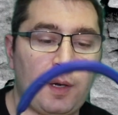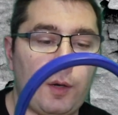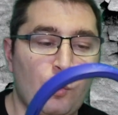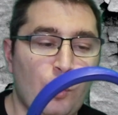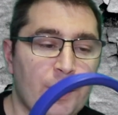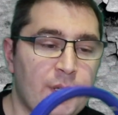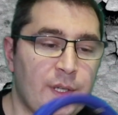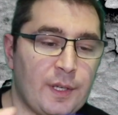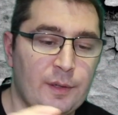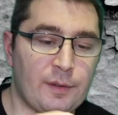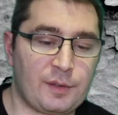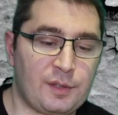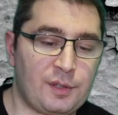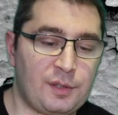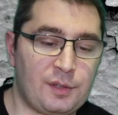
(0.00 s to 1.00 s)
What
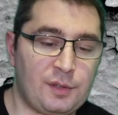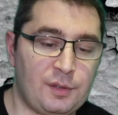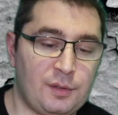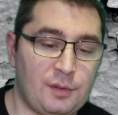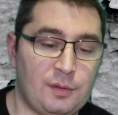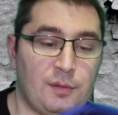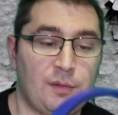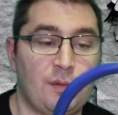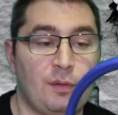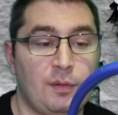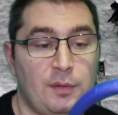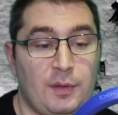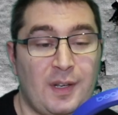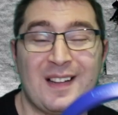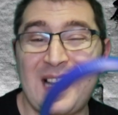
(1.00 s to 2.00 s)
else?
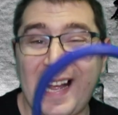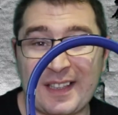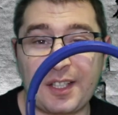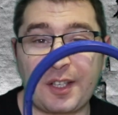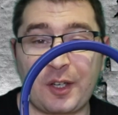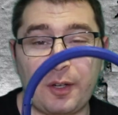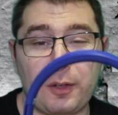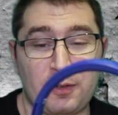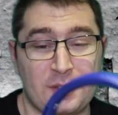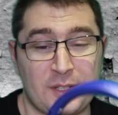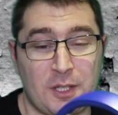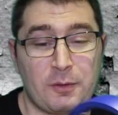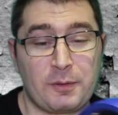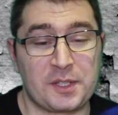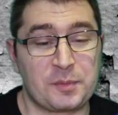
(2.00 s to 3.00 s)
I like the
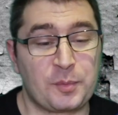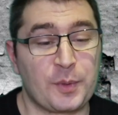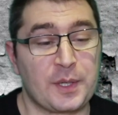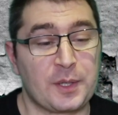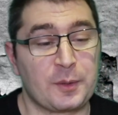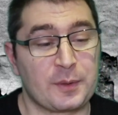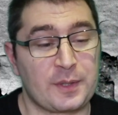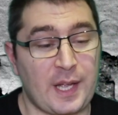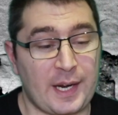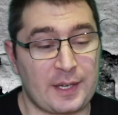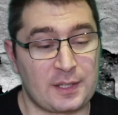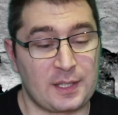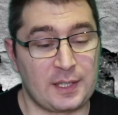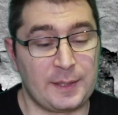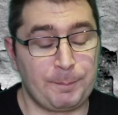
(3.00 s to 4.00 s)
color is pretty good
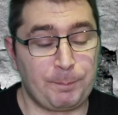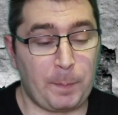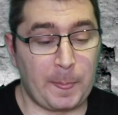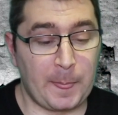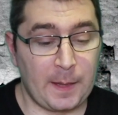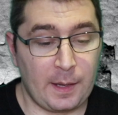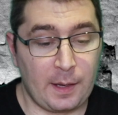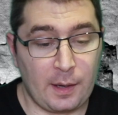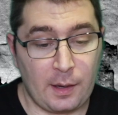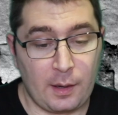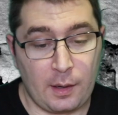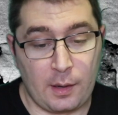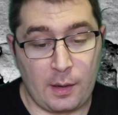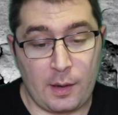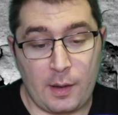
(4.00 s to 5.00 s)
actually.
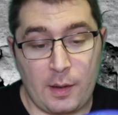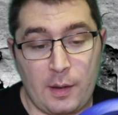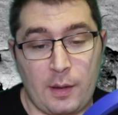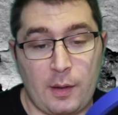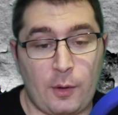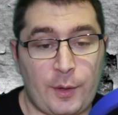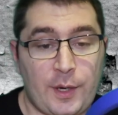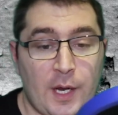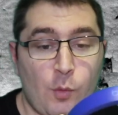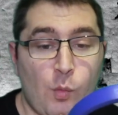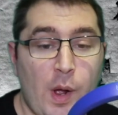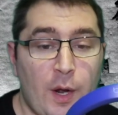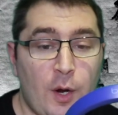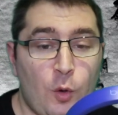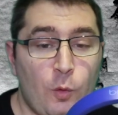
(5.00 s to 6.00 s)
Okay,
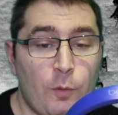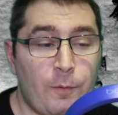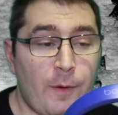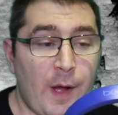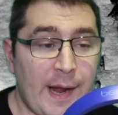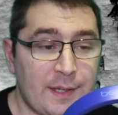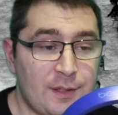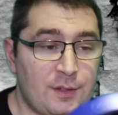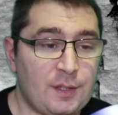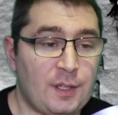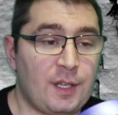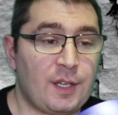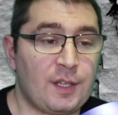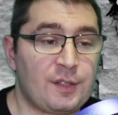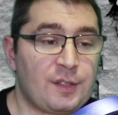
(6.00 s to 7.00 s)
one cool fact
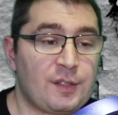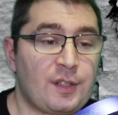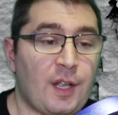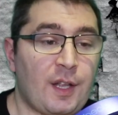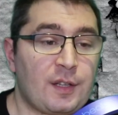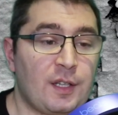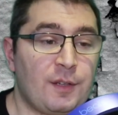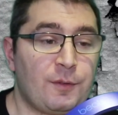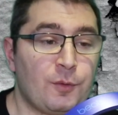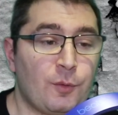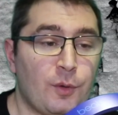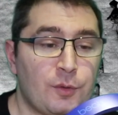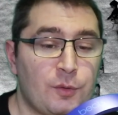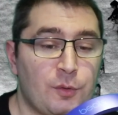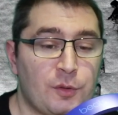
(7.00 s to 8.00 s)
is that if you
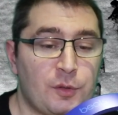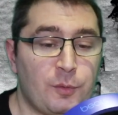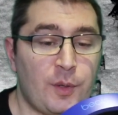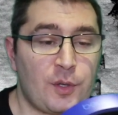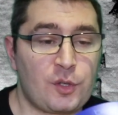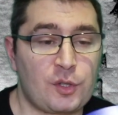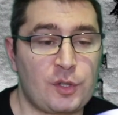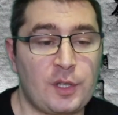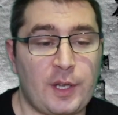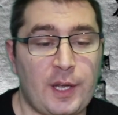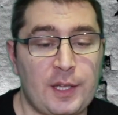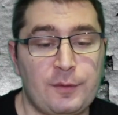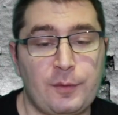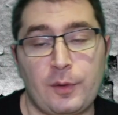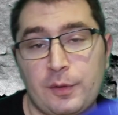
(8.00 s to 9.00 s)
want to switch the
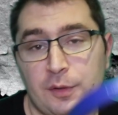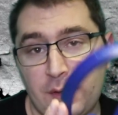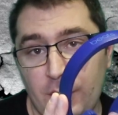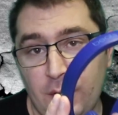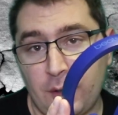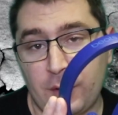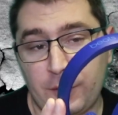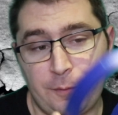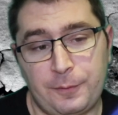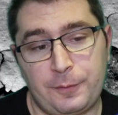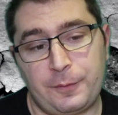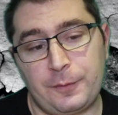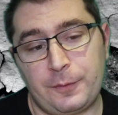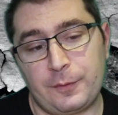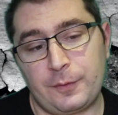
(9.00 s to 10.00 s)
headphones
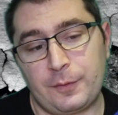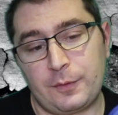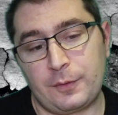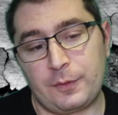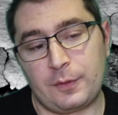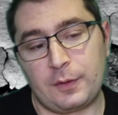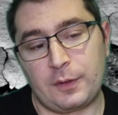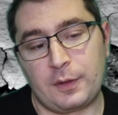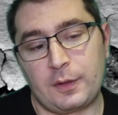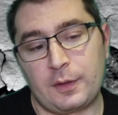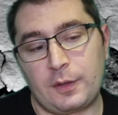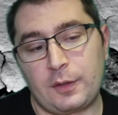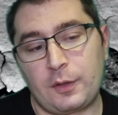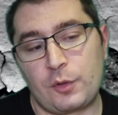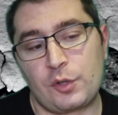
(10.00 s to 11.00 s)
off,
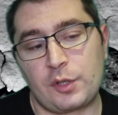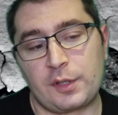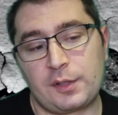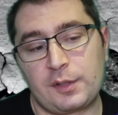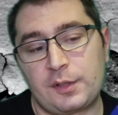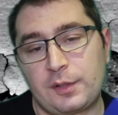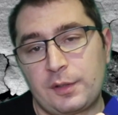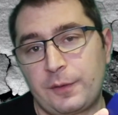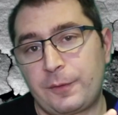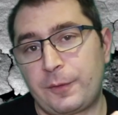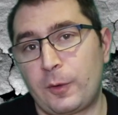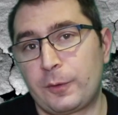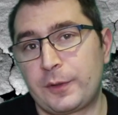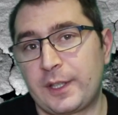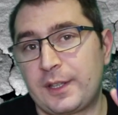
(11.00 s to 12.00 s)
you just
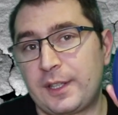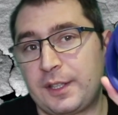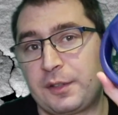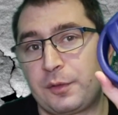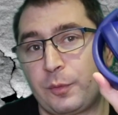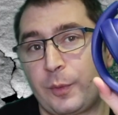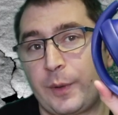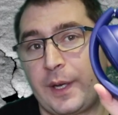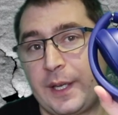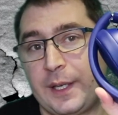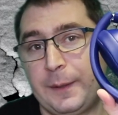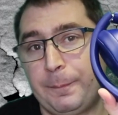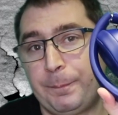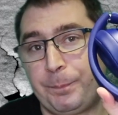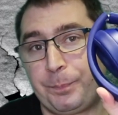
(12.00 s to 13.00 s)
fold it this
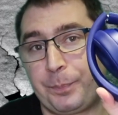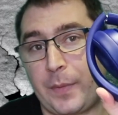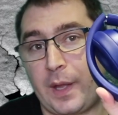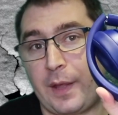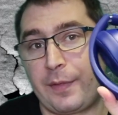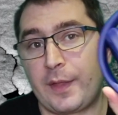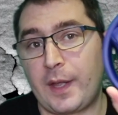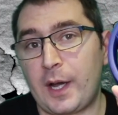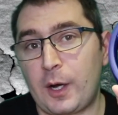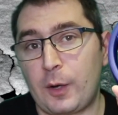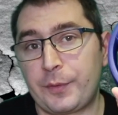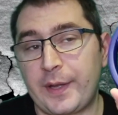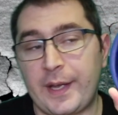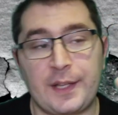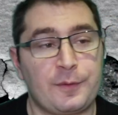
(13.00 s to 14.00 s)
way and now
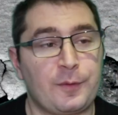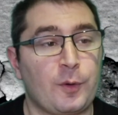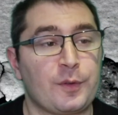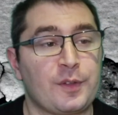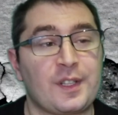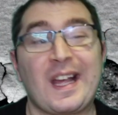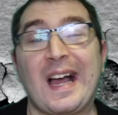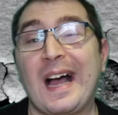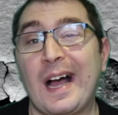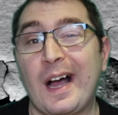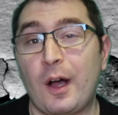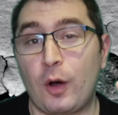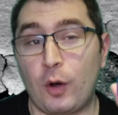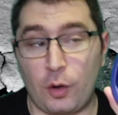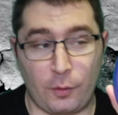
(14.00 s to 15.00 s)
the headphones are
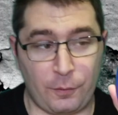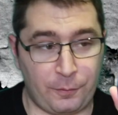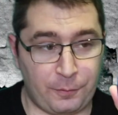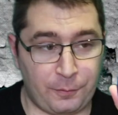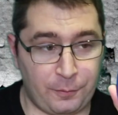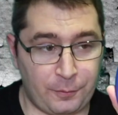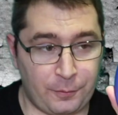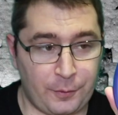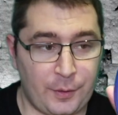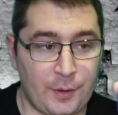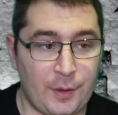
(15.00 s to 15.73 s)
off.